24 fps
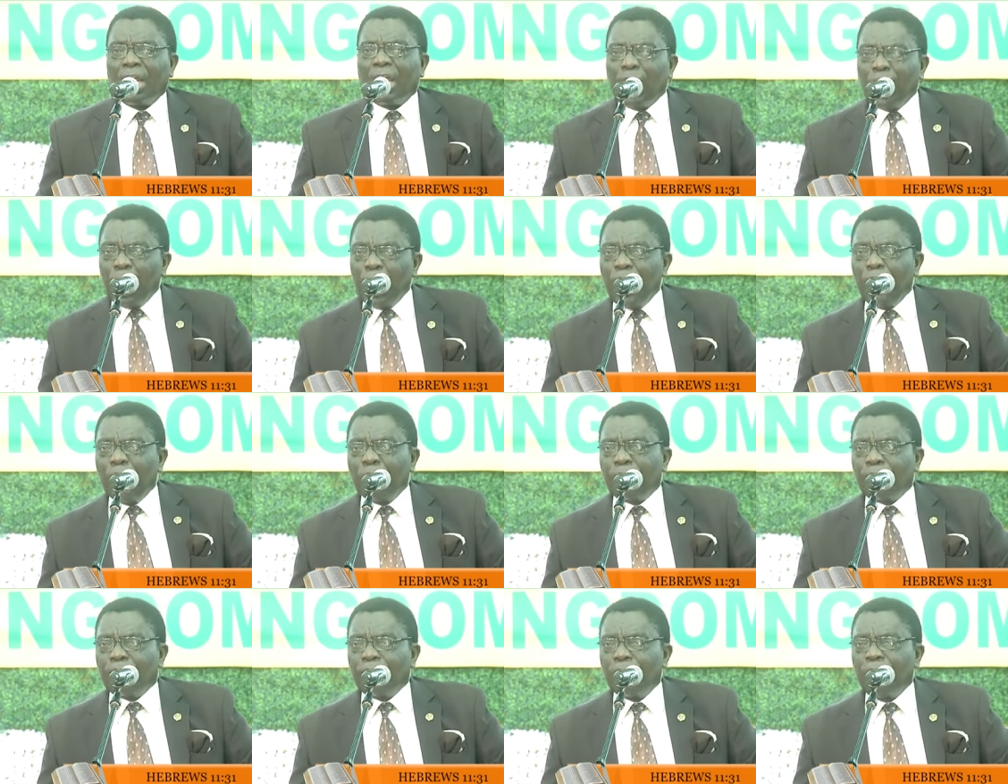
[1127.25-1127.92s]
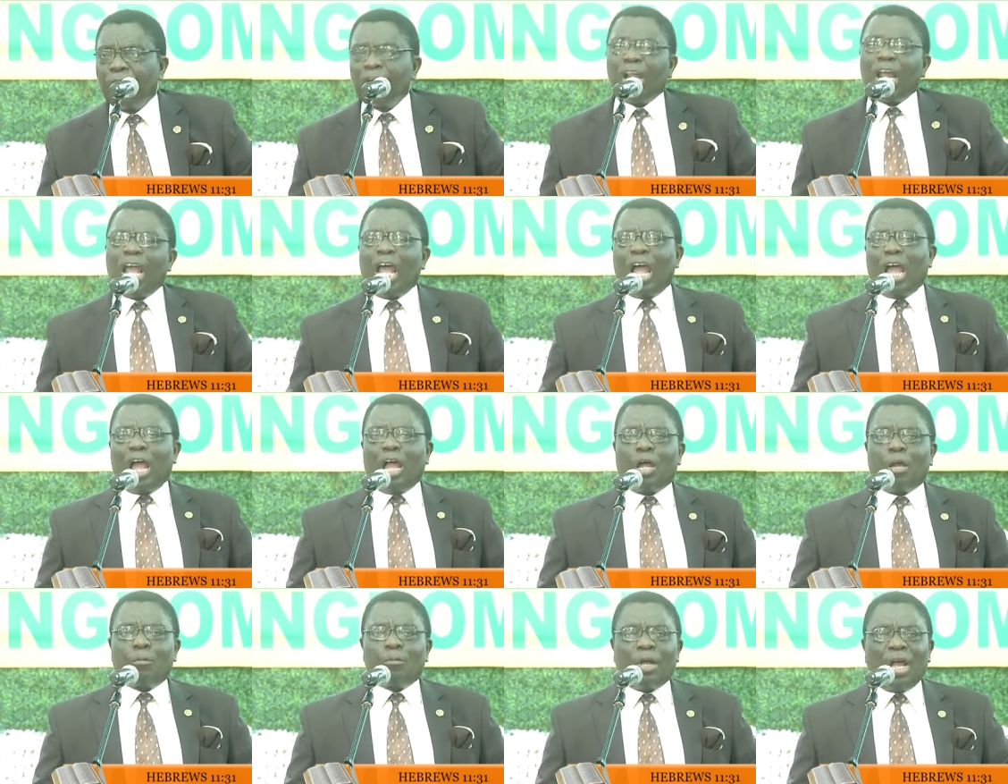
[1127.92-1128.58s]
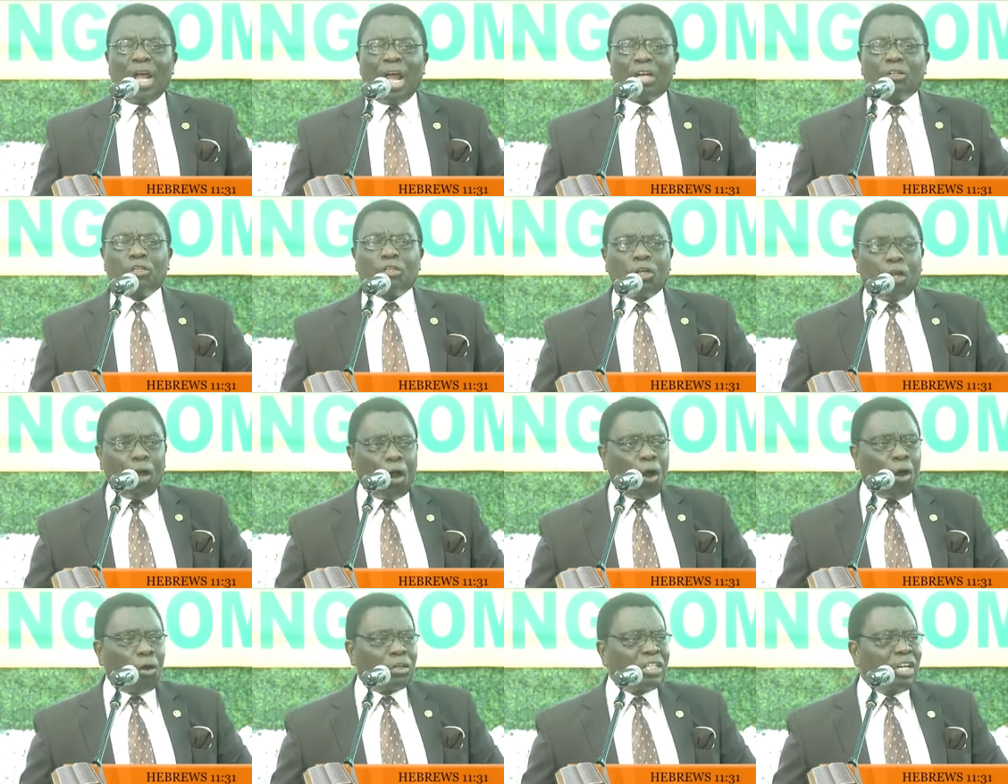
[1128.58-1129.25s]
If Rahab had
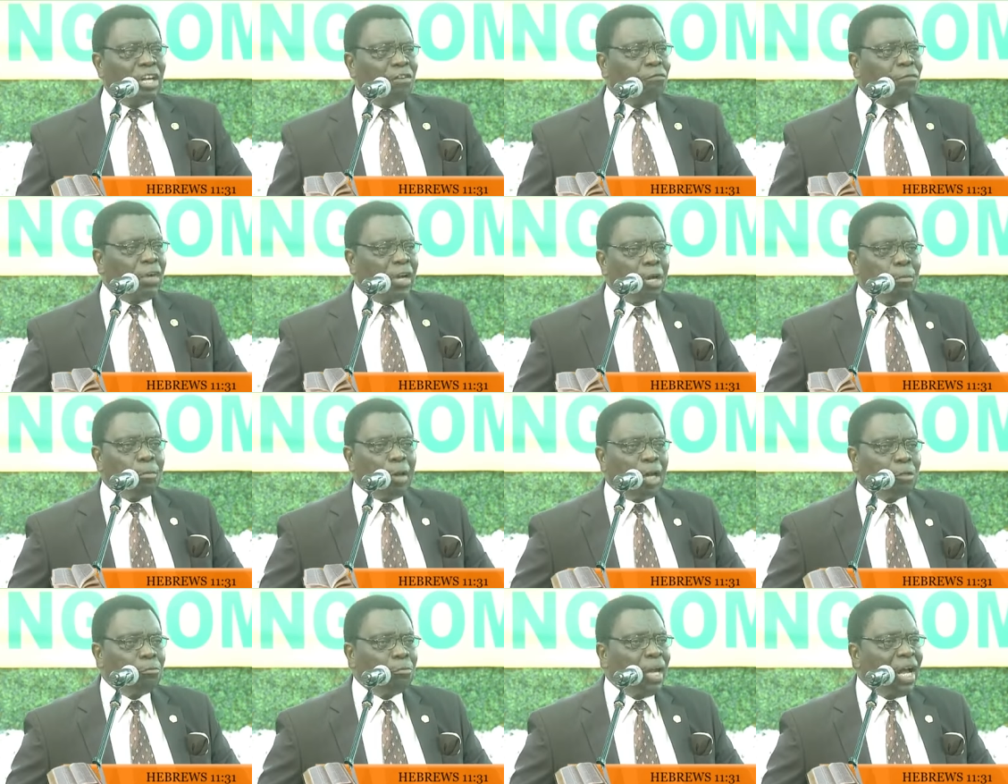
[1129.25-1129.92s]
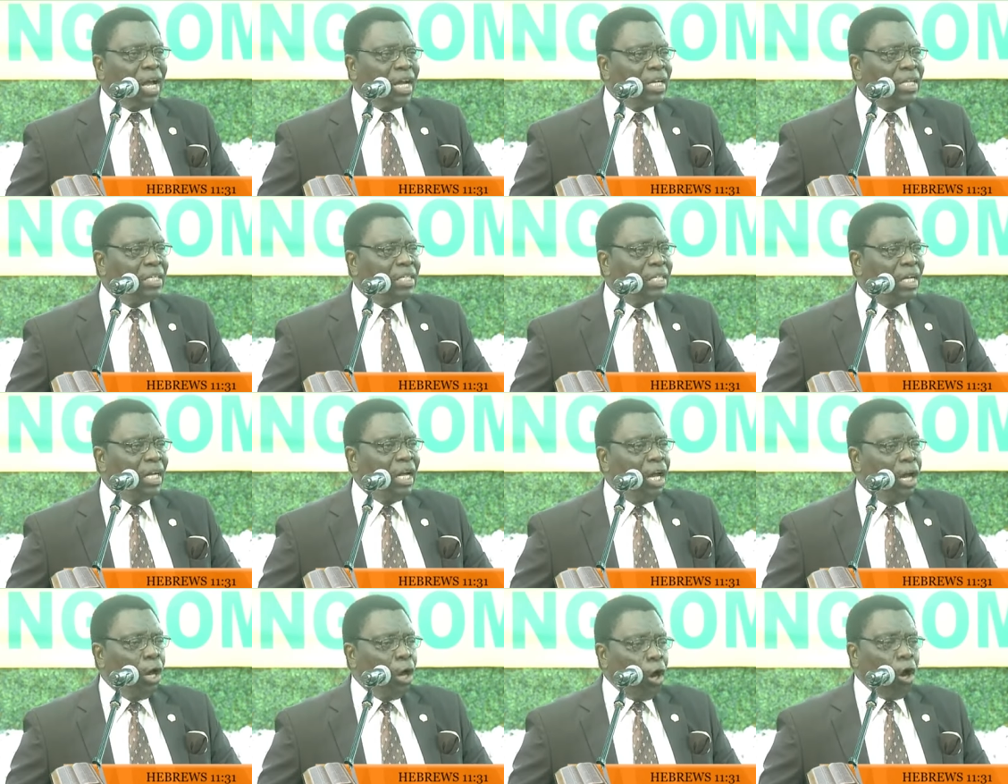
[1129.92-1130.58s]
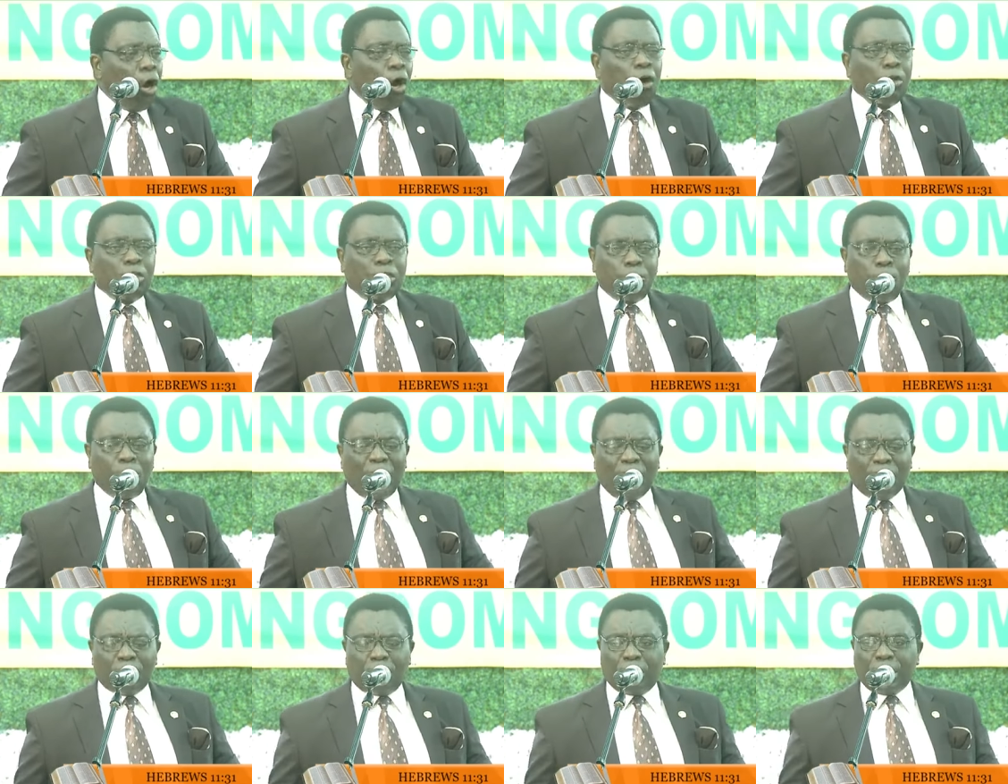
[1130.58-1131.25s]
got a very bad mind, oh, she
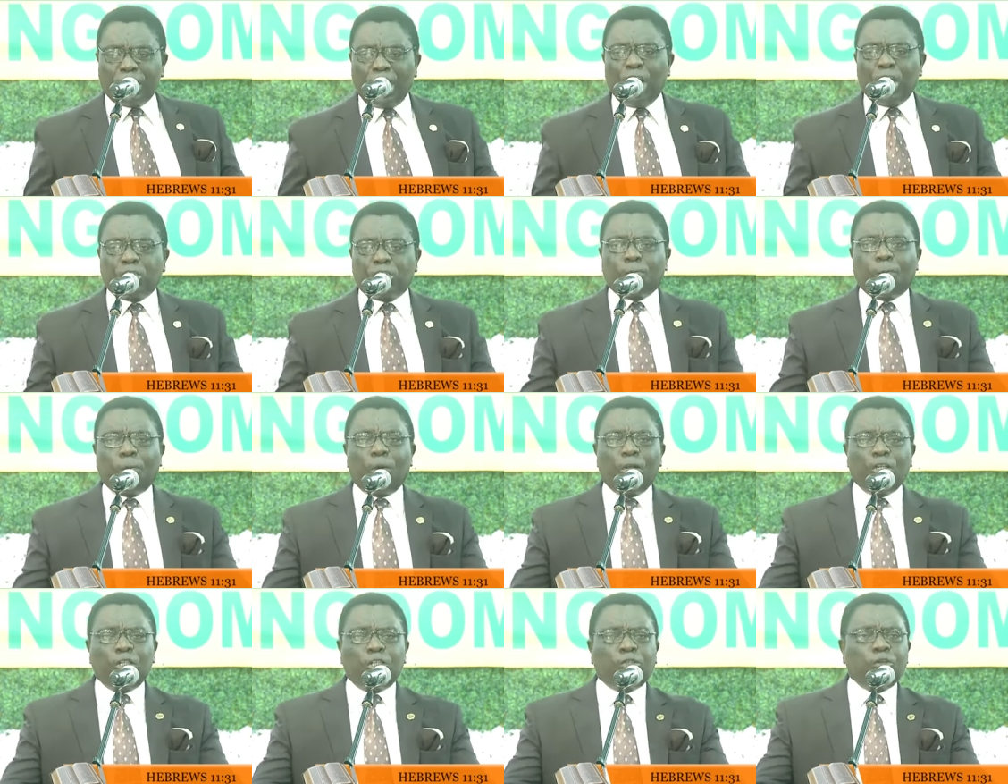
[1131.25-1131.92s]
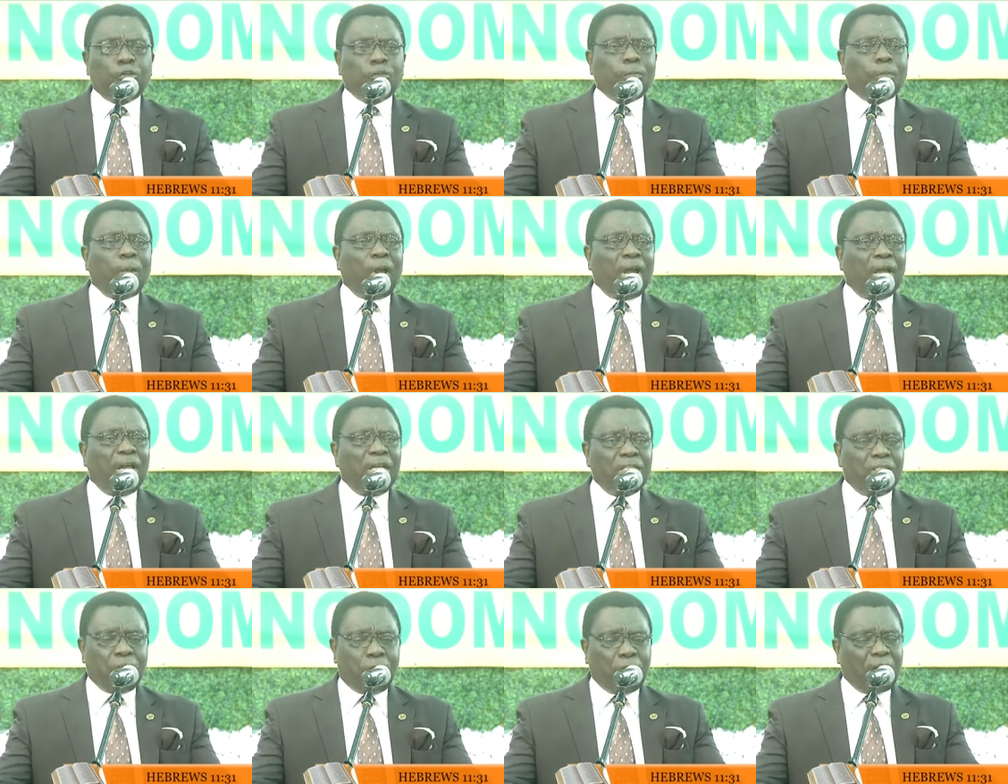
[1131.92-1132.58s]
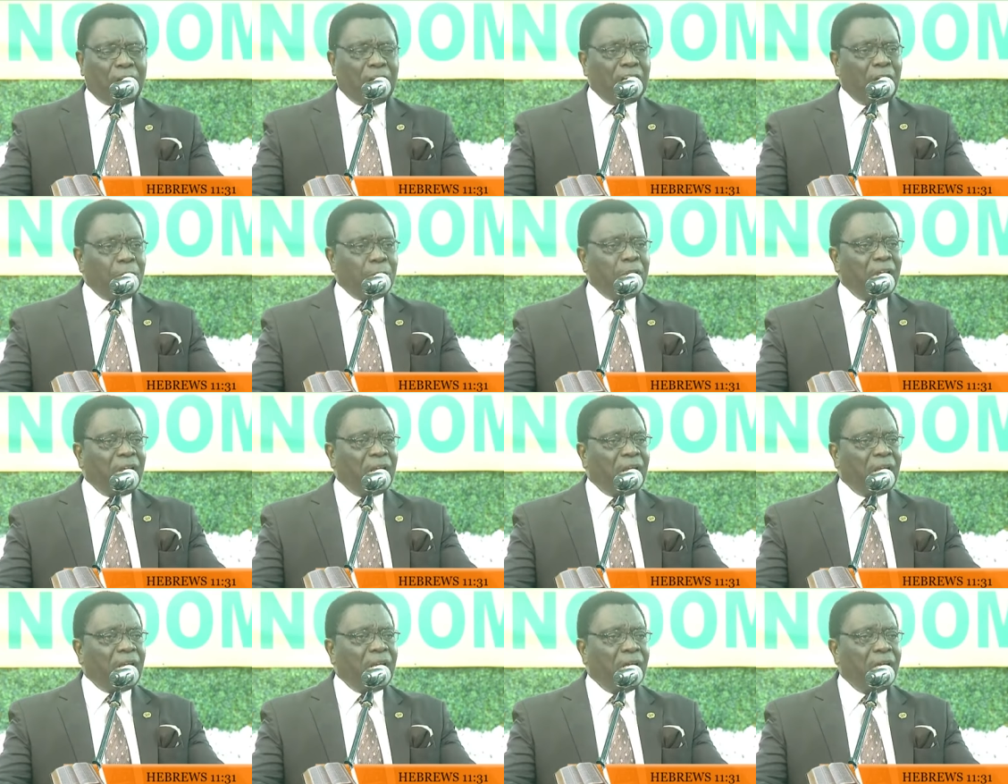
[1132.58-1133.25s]
would have just exposed the two spies, look at them
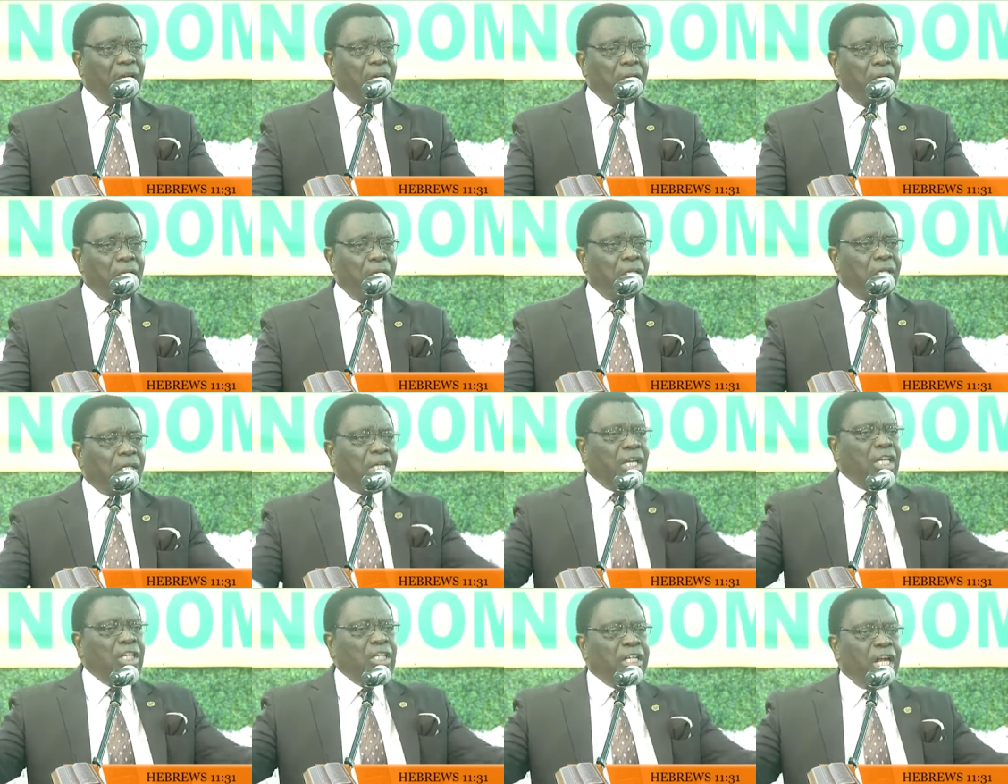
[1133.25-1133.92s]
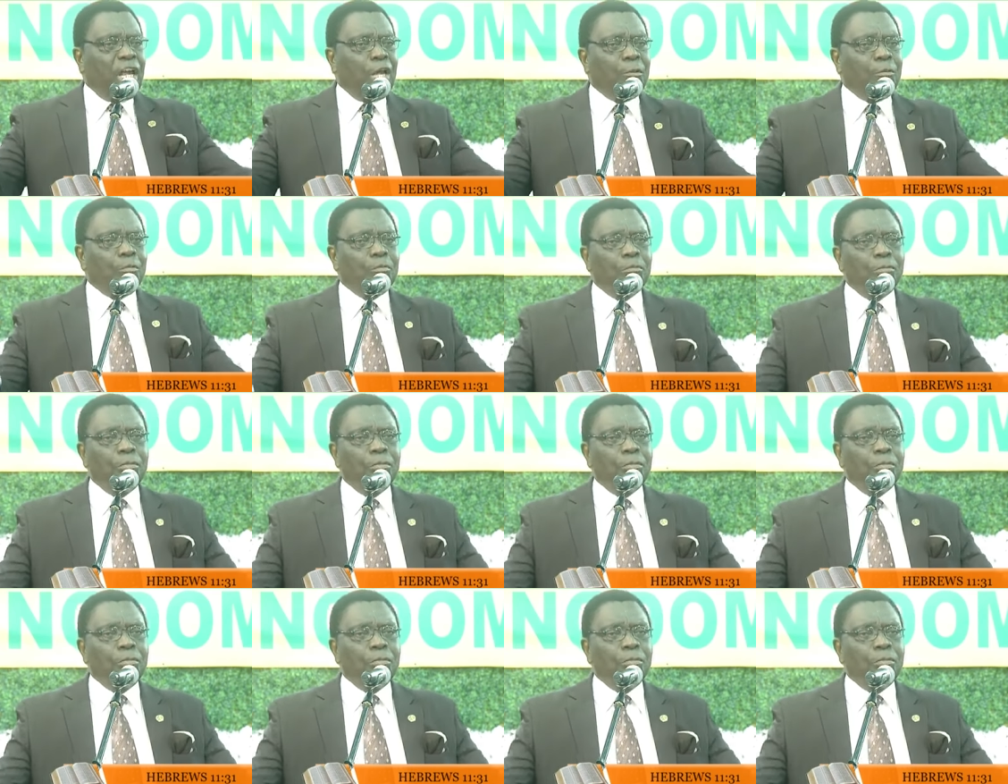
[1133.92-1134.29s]
here, kill them.